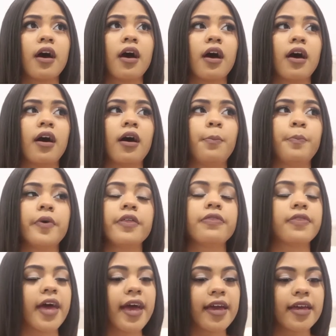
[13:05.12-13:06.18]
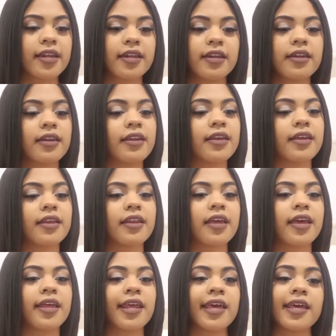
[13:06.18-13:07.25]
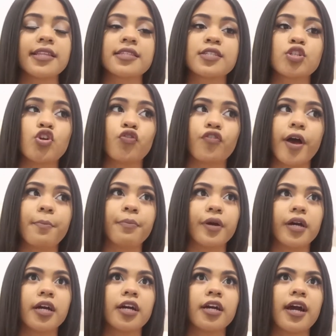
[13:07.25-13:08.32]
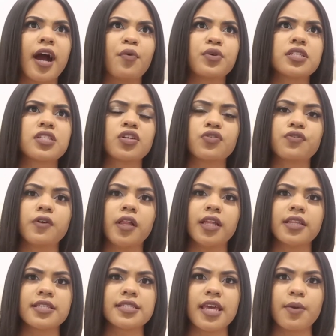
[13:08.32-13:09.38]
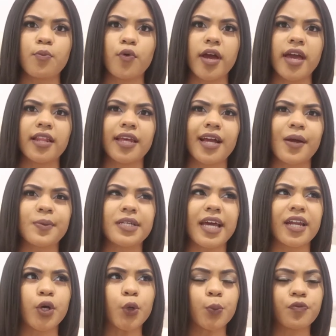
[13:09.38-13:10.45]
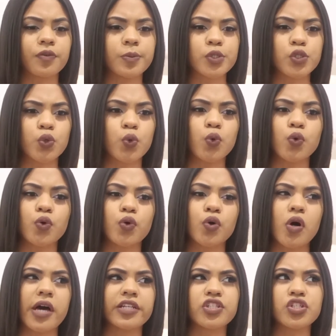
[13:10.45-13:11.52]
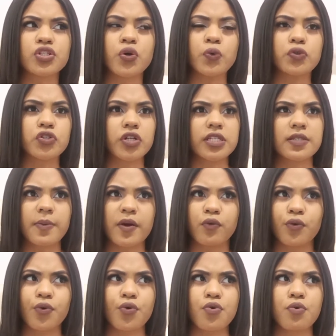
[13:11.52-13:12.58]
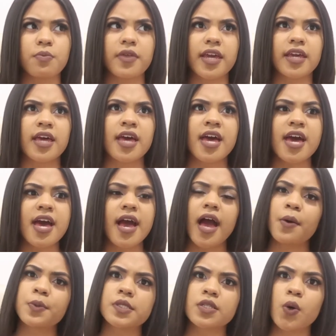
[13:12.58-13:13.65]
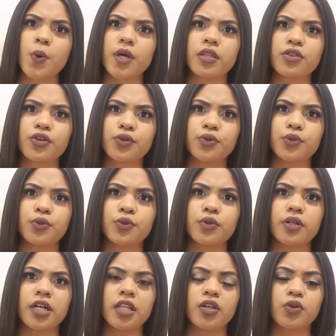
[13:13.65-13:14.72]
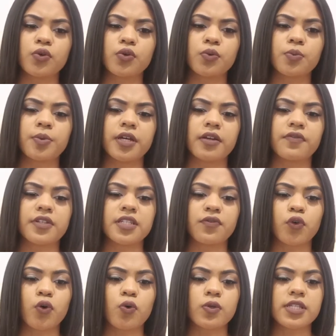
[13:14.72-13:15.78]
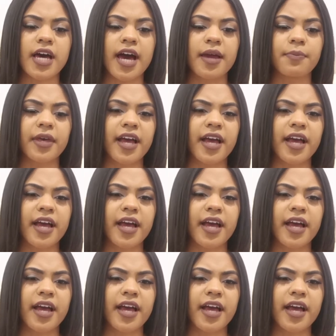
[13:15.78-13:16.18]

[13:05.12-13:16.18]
Then it hits November. I was still feeling the same way. Like, I would get home from school, I just go straight to my room. Like, I was going through a little bit of a difficult time.